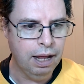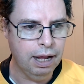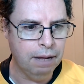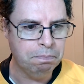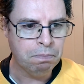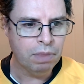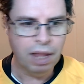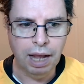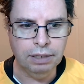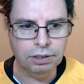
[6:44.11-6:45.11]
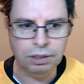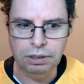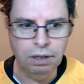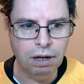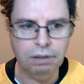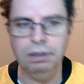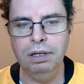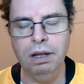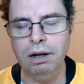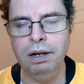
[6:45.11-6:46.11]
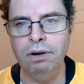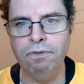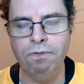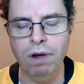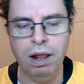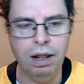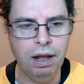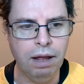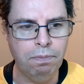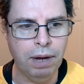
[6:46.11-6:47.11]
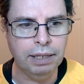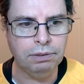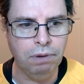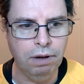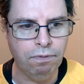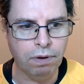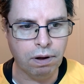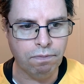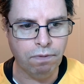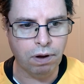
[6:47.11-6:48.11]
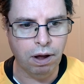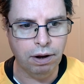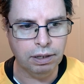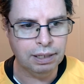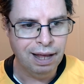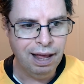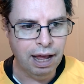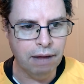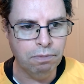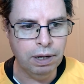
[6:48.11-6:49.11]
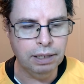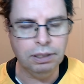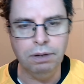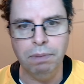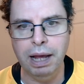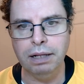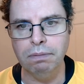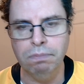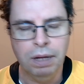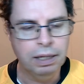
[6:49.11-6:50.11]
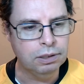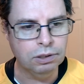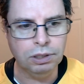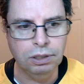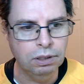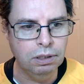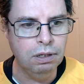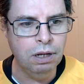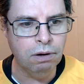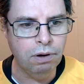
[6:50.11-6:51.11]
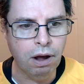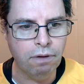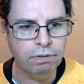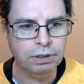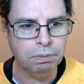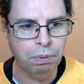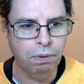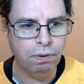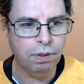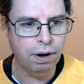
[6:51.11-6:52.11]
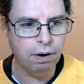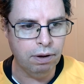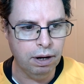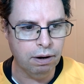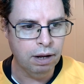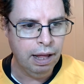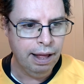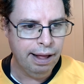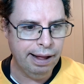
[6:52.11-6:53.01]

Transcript: And just not enough line breaks really for Connacht. And when they do make them, just, not enough support there either.